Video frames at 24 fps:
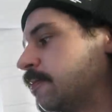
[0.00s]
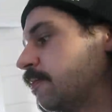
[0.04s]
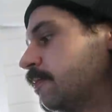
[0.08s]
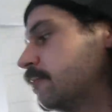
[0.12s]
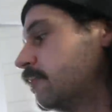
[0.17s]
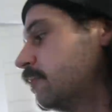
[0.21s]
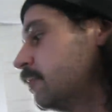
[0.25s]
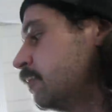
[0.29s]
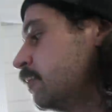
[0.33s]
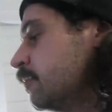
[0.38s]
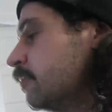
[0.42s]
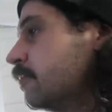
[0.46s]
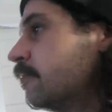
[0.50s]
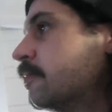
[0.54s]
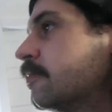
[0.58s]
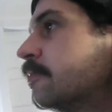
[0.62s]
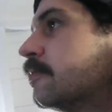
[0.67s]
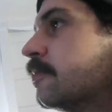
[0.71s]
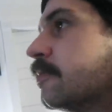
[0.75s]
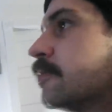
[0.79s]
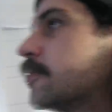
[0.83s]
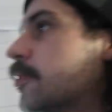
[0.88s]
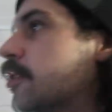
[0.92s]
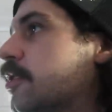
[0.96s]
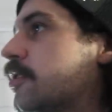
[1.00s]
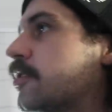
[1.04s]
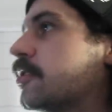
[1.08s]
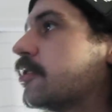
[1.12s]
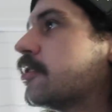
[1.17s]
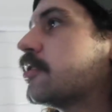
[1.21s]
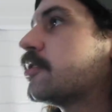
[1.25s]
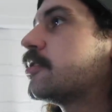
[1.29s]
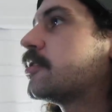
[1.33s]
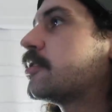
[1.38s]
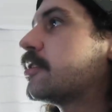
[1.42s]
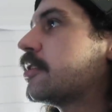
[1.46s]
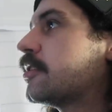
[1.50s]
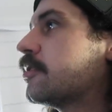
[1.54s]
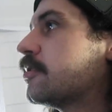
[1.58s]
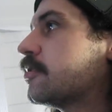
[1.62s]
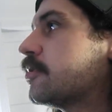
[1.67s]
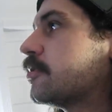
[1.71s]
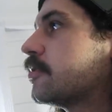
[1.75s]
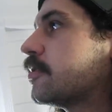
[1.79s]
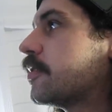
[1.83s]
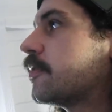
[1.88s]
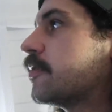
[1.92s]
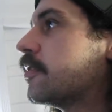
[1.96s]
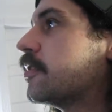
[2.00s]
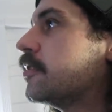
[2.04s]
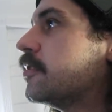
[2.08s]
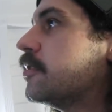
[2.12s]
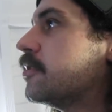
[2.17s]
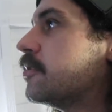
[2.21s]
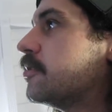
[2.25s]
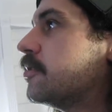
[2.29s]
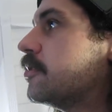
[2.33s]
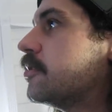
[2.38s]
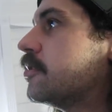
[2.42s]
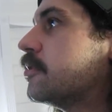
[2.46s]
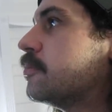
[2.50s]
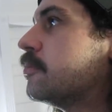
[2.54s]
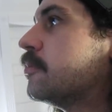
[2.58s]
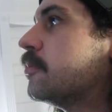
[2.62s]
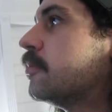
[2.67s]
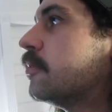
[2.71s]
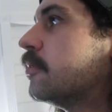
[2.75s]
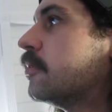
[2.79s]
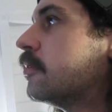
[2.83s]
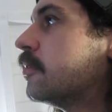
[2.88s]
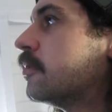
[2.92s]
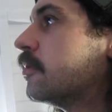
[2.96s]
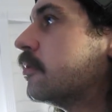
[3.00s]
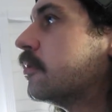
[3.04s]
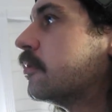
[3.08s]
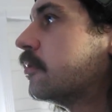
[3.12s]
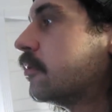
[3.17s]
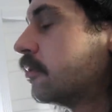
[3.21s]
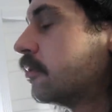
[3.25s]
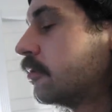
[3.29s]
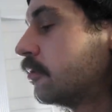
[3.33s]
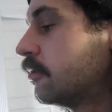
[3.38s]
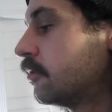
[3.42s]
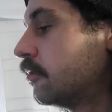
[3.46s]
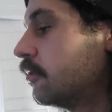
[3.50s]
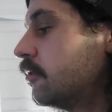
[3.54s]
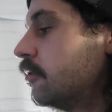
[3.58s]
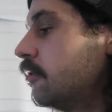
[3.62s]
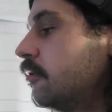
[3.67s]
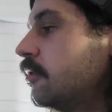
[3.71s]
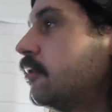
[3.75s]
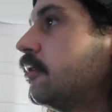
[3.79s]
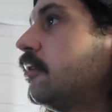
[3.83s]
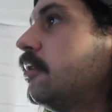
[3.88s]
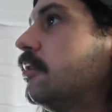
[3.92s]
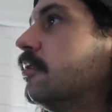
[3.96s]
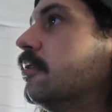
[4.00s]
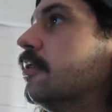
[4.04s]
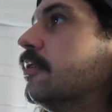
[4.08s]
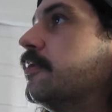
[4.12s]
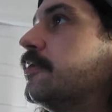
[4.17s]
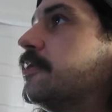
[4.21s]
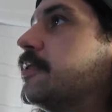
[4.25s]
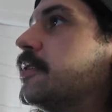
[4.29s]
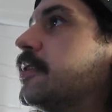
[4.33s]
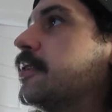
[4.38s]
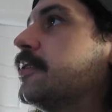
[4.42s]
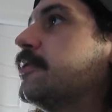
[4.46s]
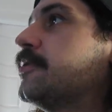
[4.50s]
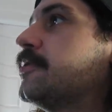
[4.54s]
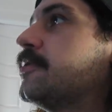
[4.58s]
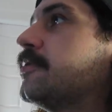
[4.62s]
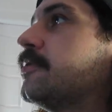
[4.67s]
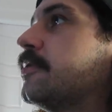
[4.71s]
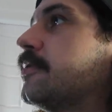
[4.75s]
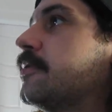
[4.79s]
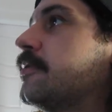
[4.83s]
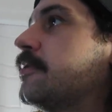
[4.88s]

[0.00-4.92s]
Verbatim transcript: I'm gonna search Taylor Swift on YouTube. He loves Taylor Swift.